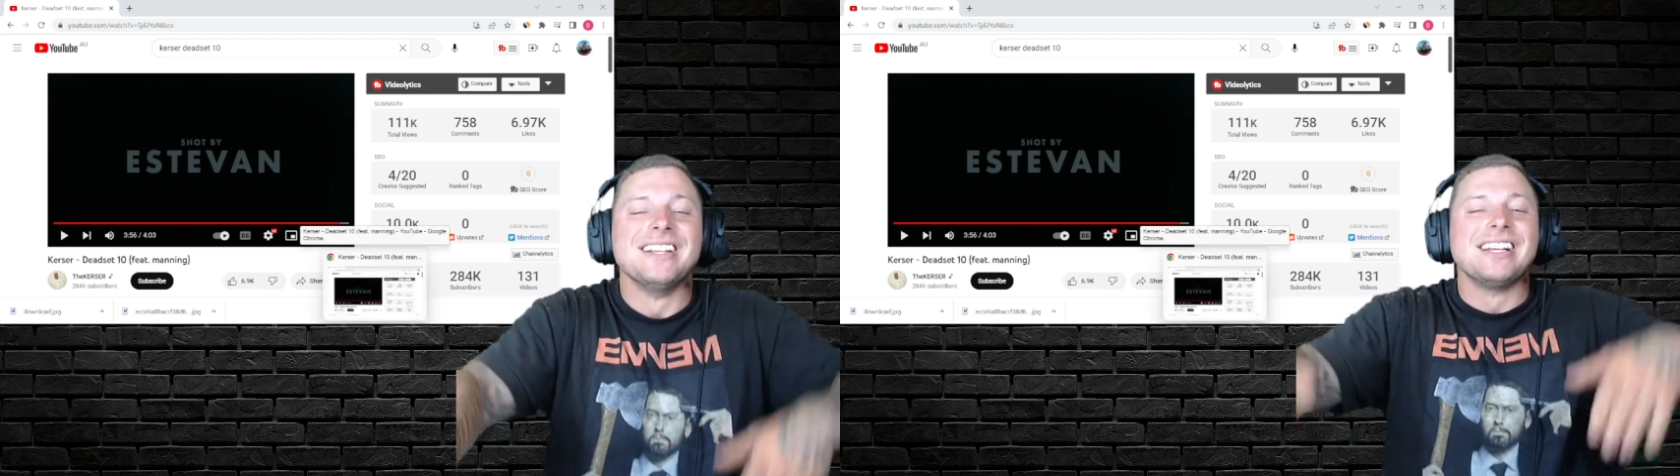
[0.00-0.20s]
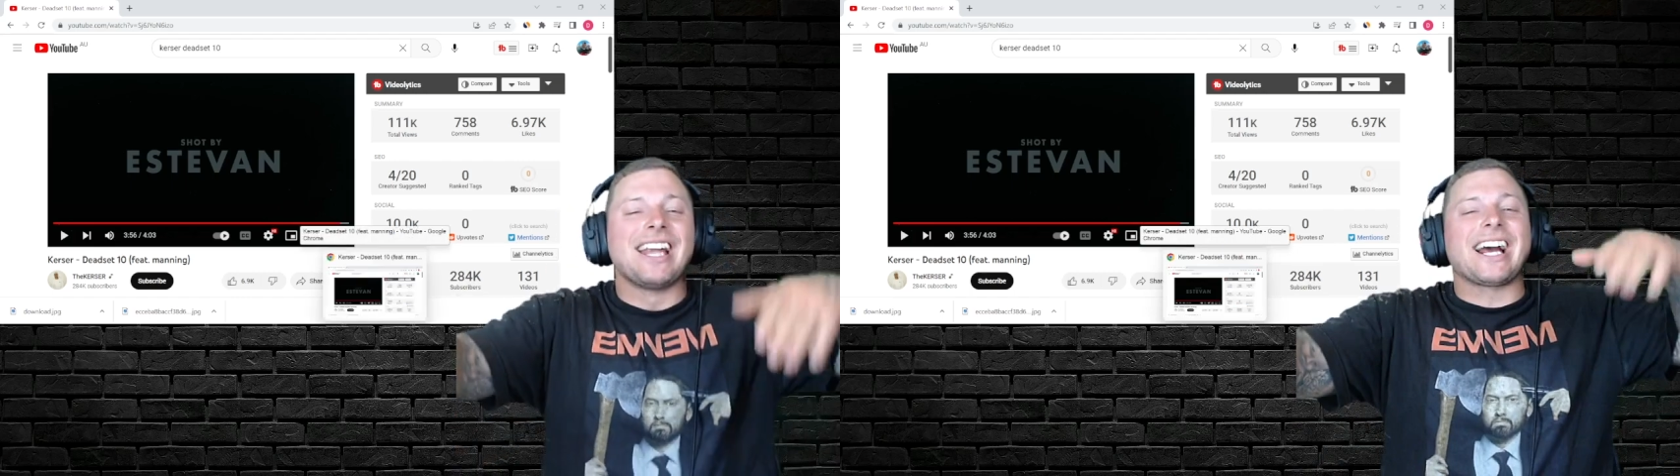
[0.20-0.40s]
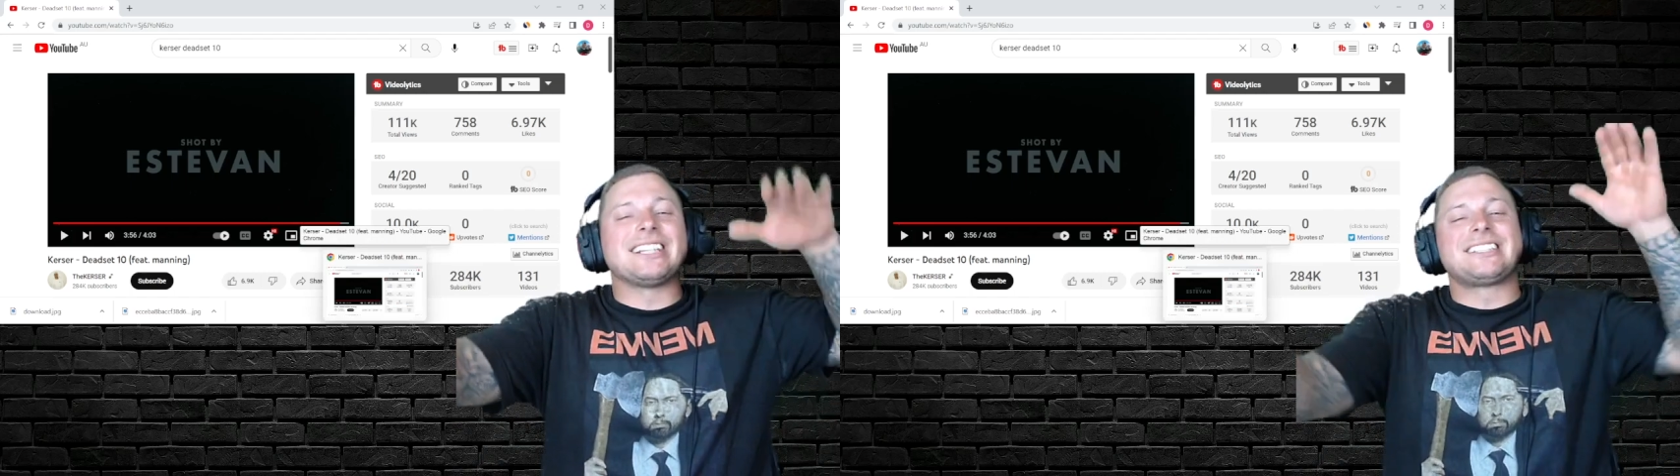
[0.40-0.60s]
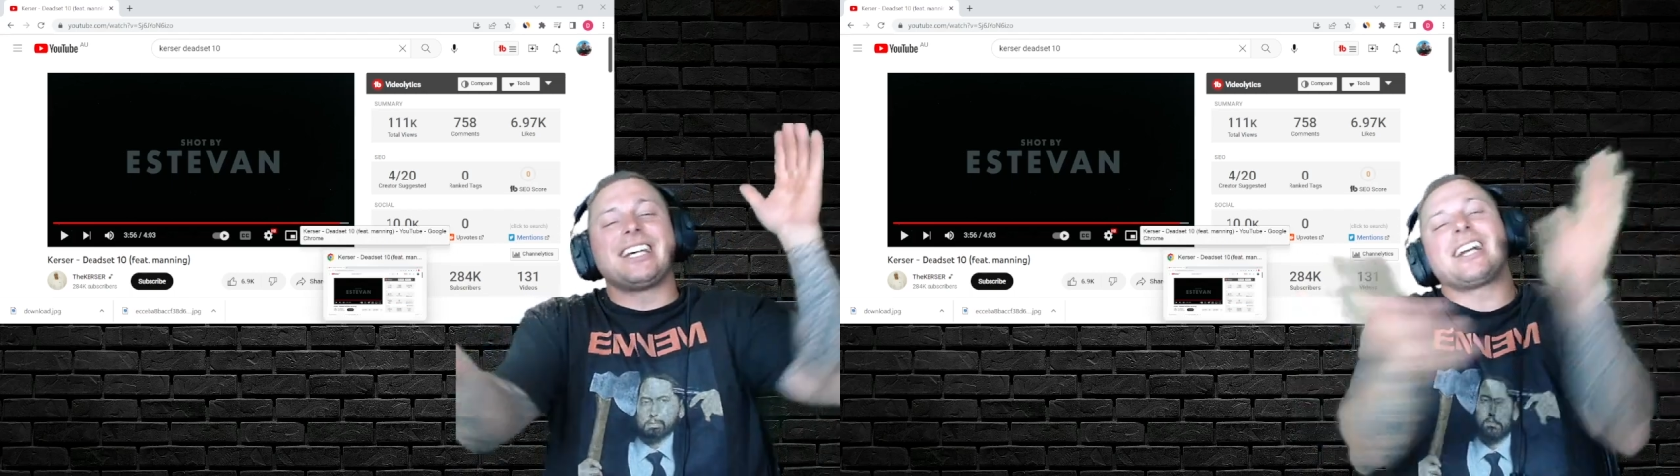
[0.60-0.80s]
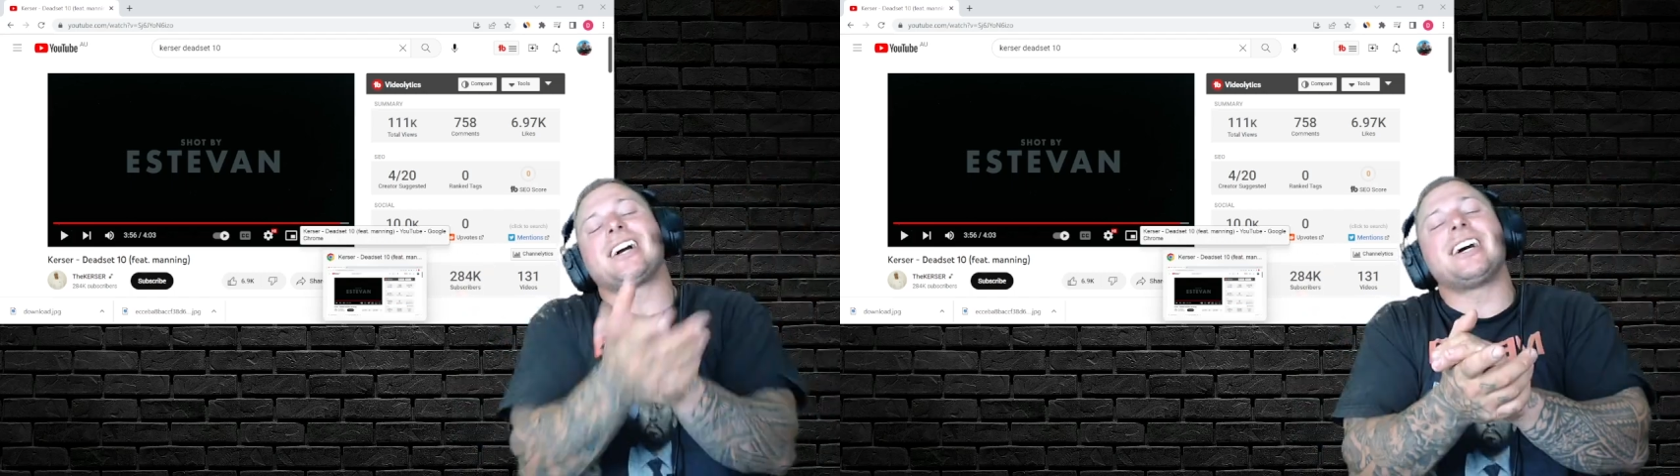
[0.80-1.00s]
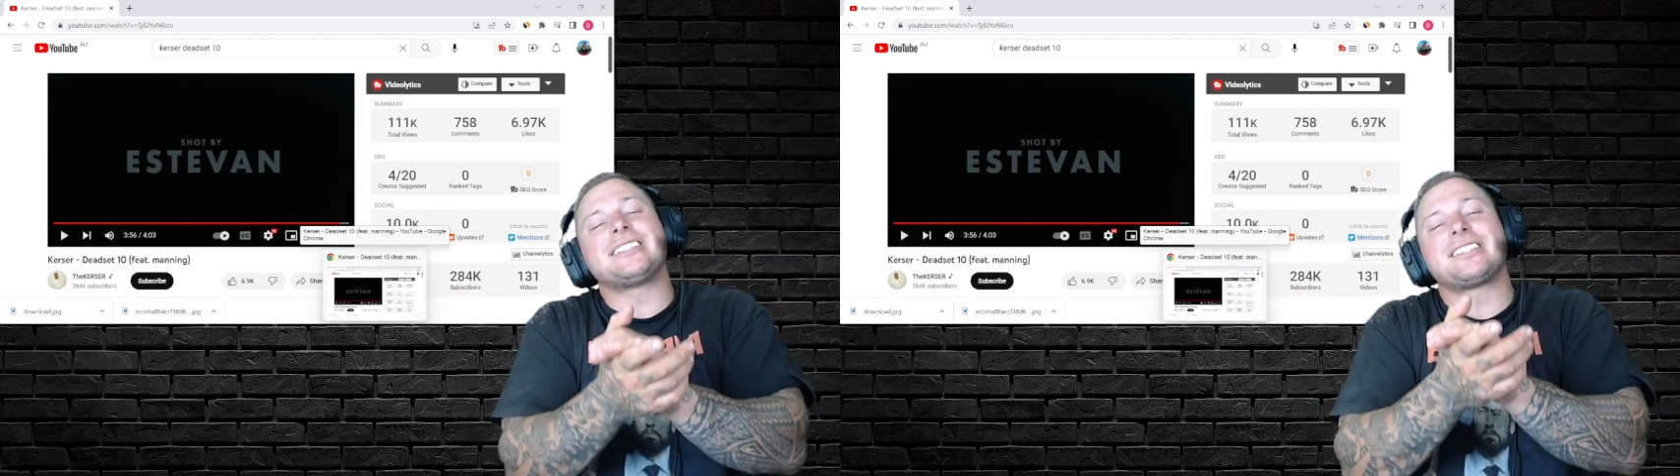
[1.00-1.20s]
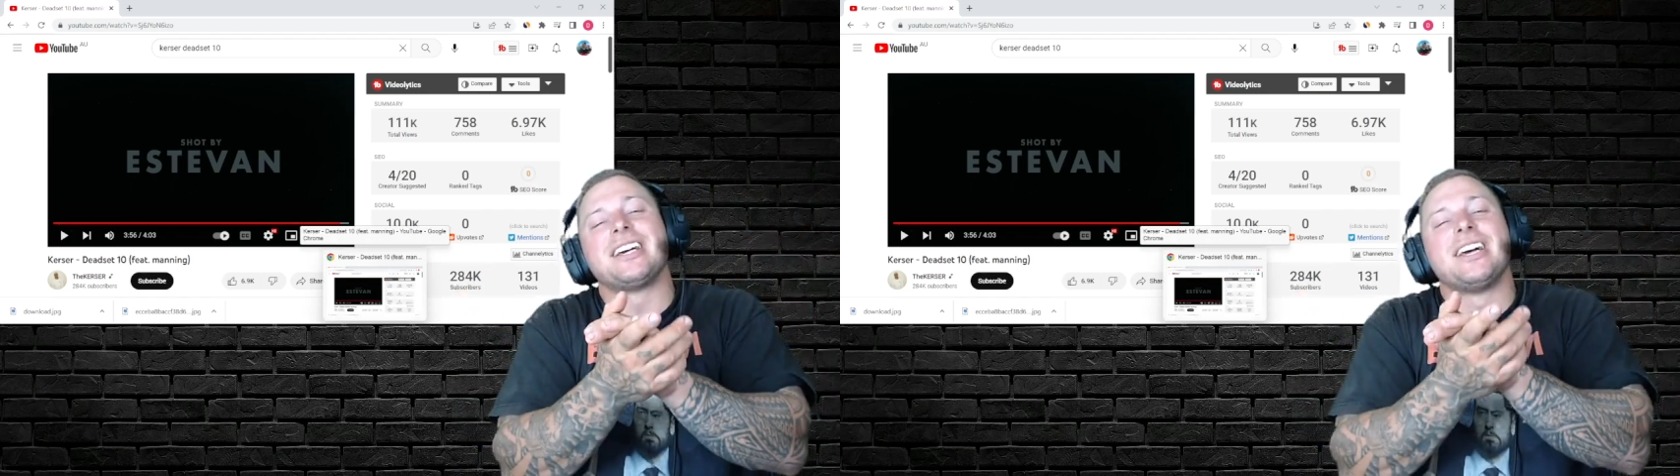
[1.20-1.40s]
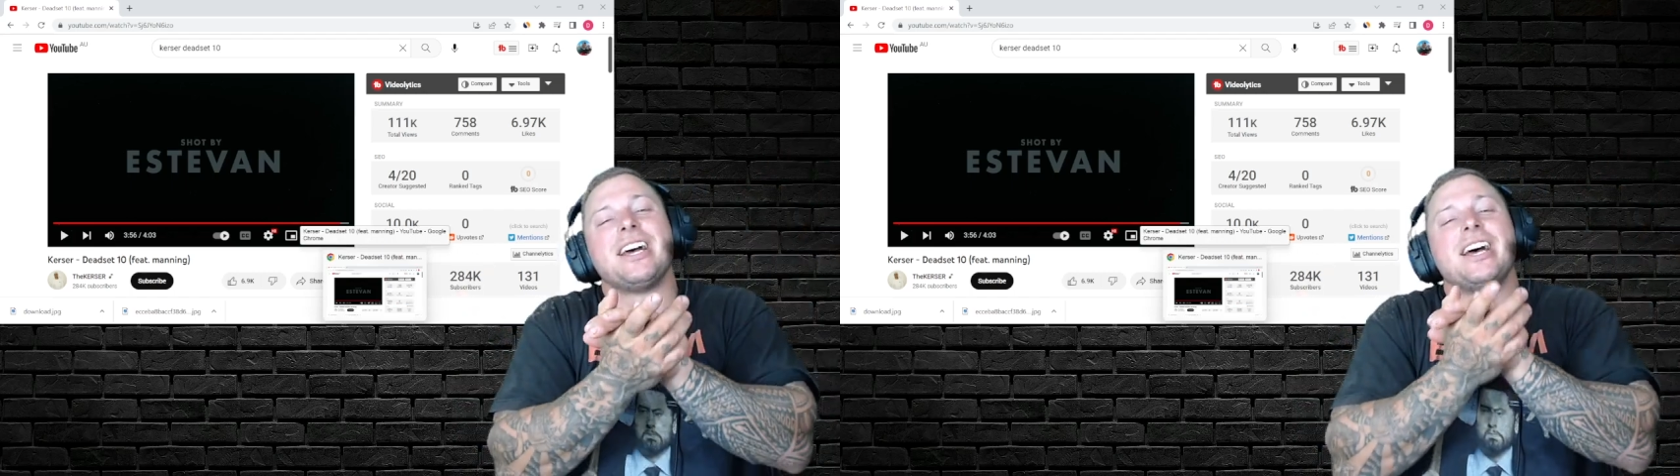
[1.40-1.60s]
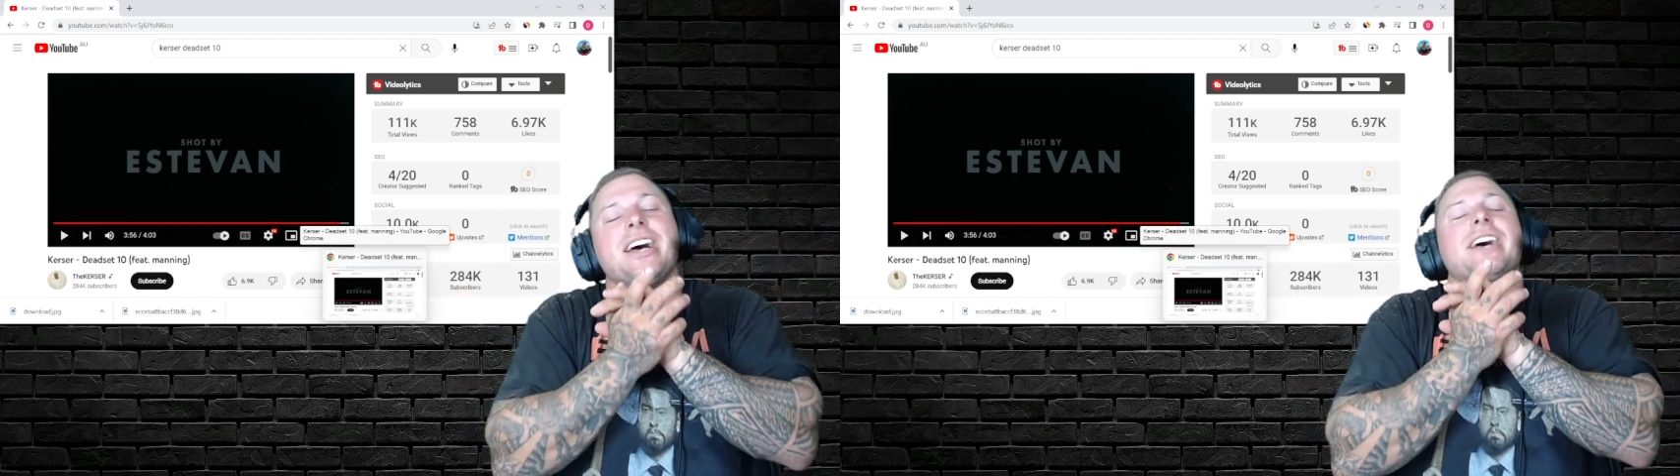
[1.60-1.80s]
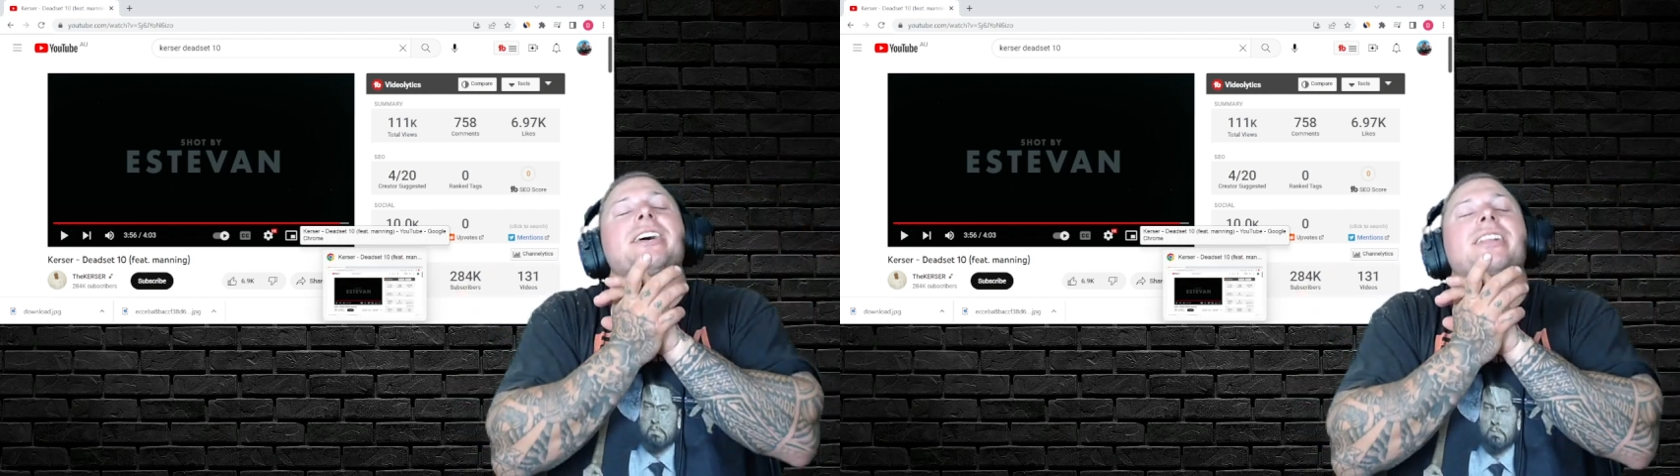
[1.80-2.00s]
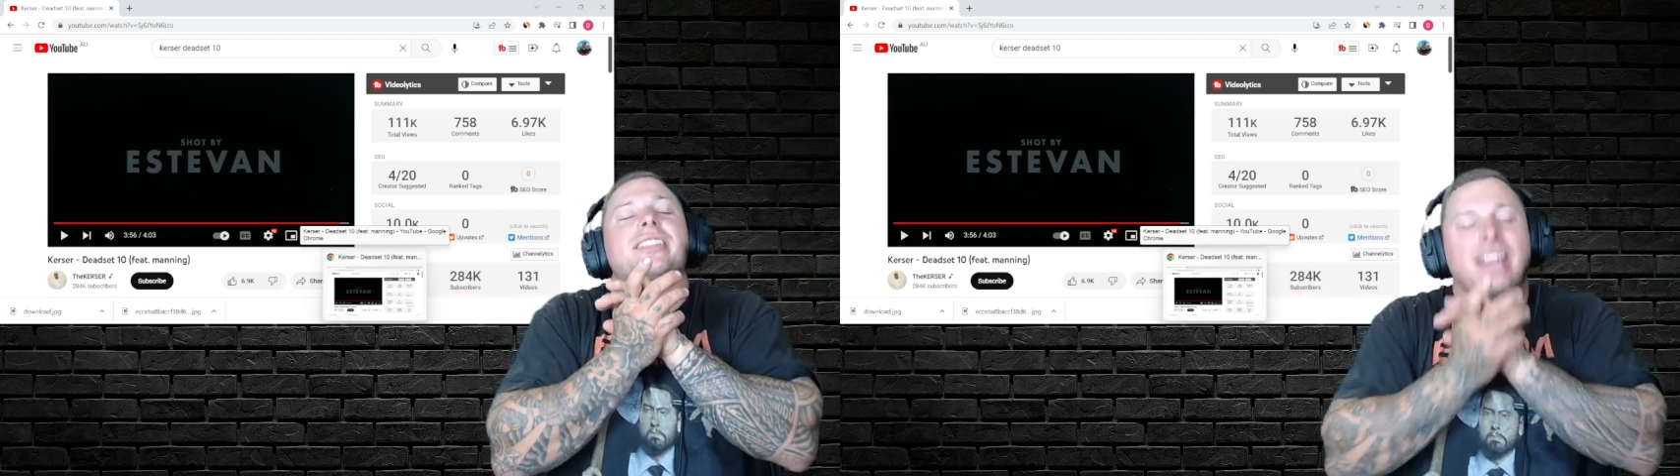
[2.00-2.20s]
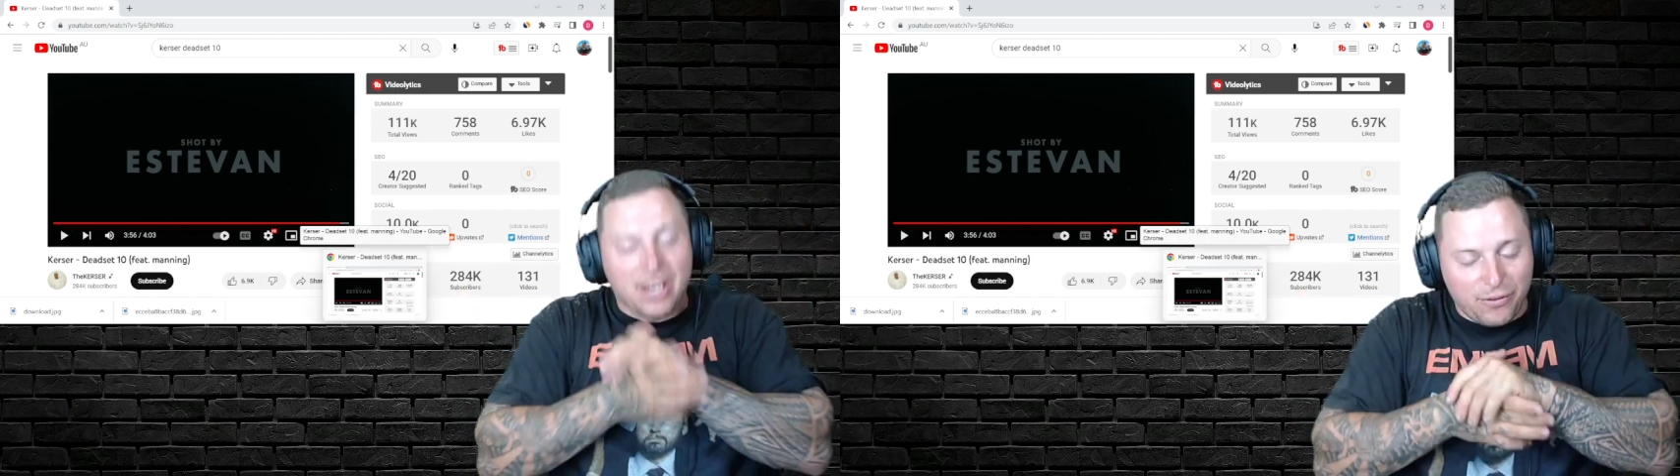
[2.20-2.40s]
Like I said, guys, thank